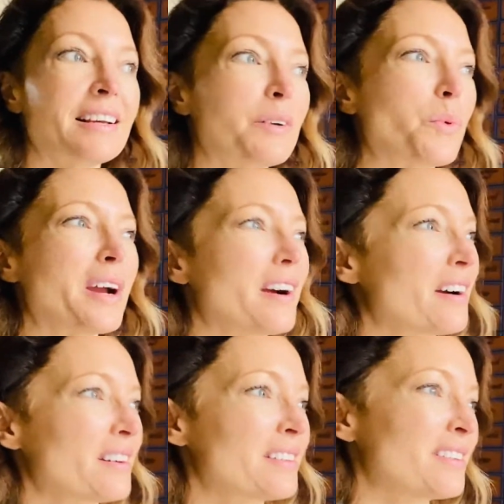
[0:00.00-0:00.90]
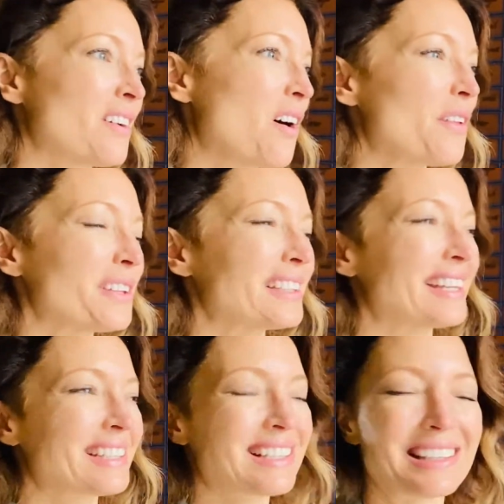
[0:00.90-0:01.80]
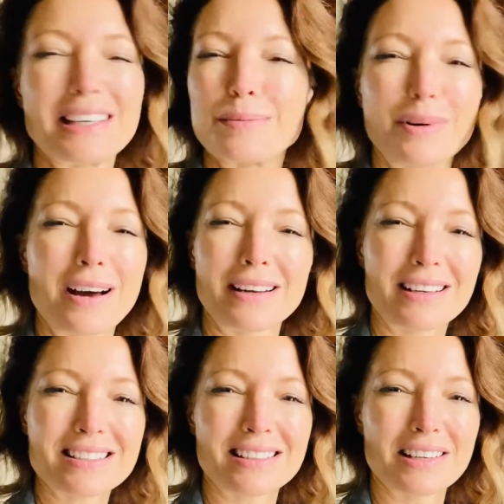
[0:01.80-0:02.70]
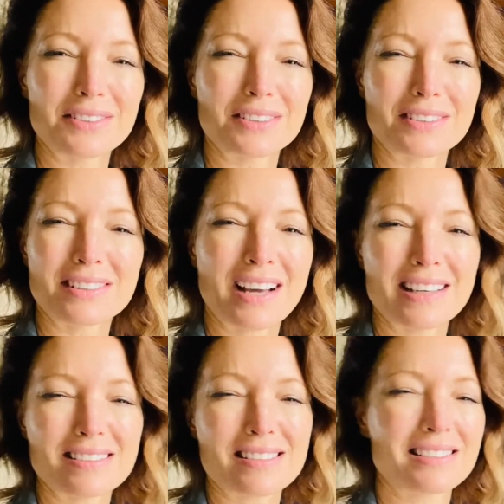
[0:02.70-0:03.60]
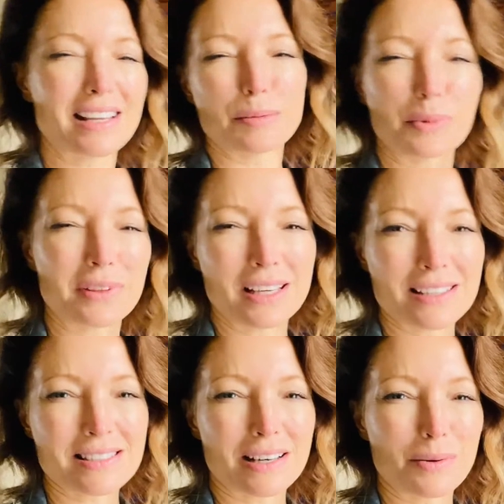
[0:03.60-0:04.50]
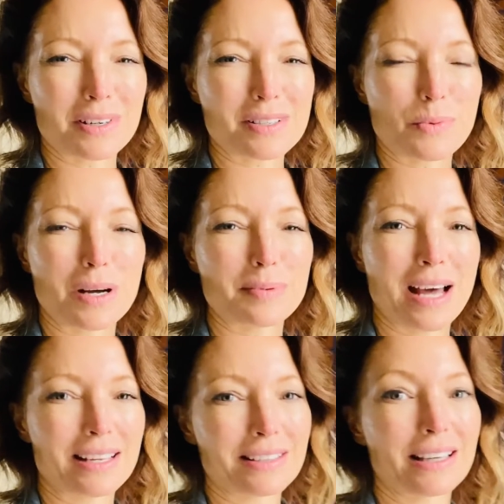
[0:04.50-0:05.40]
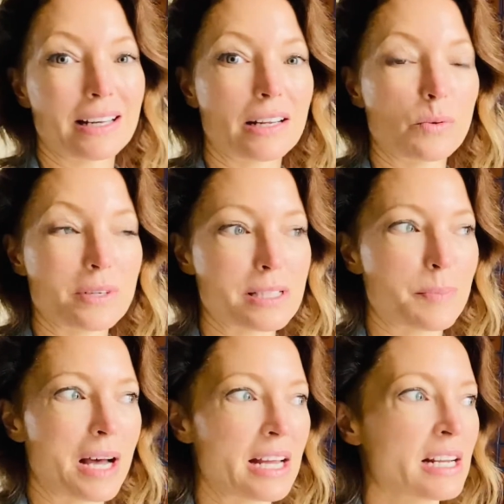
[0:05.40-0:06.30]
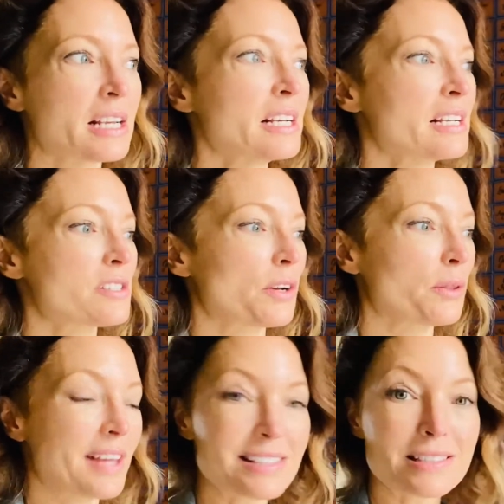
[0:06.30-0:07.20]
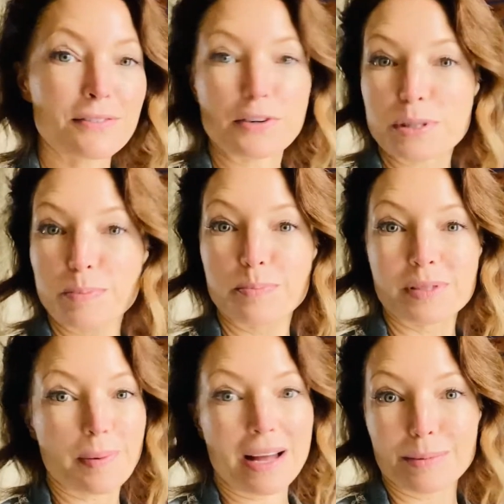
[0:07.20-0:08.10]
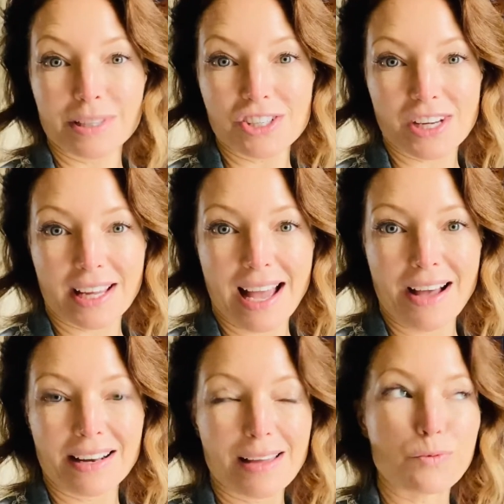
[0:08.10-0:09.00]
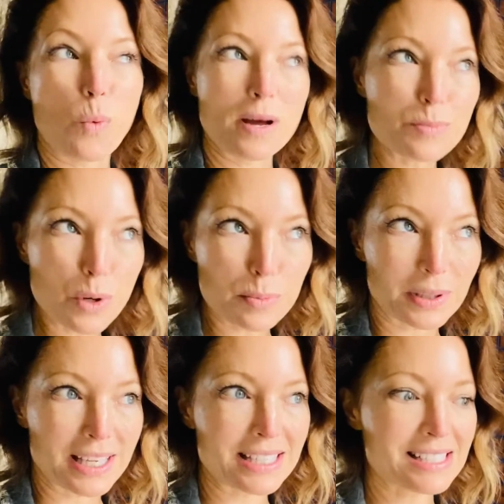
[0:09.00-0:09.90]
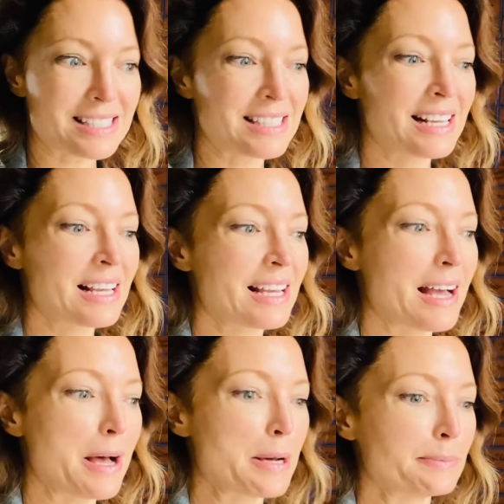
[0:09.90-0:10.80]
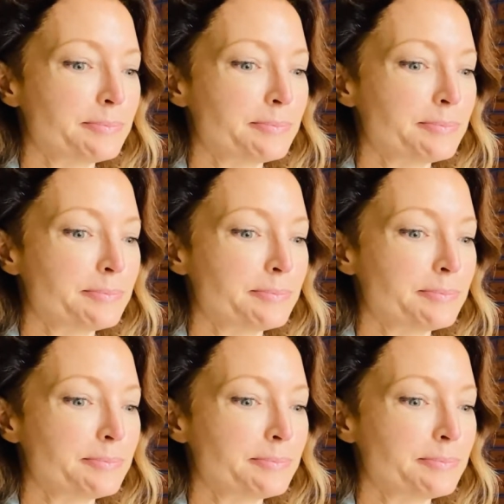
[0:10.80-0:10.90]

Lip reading: where all the like cleaning products and other kind of sustainable things that I want to swap out, I could get it at one spot. So that's the first spot I'm going to check out. I have one more place that